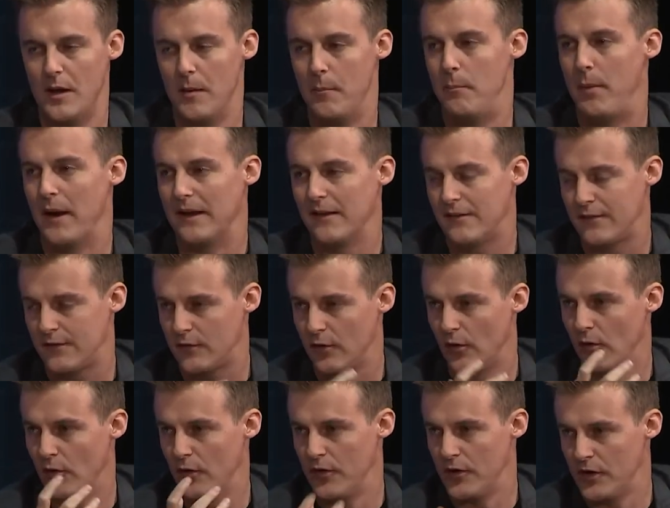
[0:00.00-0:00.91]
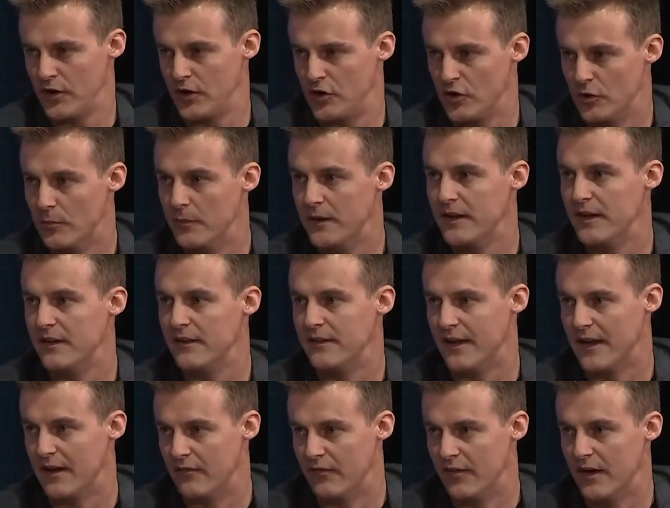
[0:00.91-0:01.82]
based on human
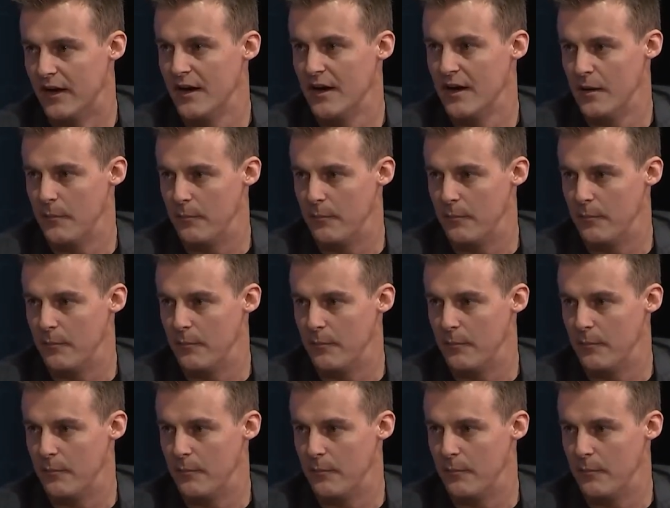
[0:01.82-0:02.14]
endeavor,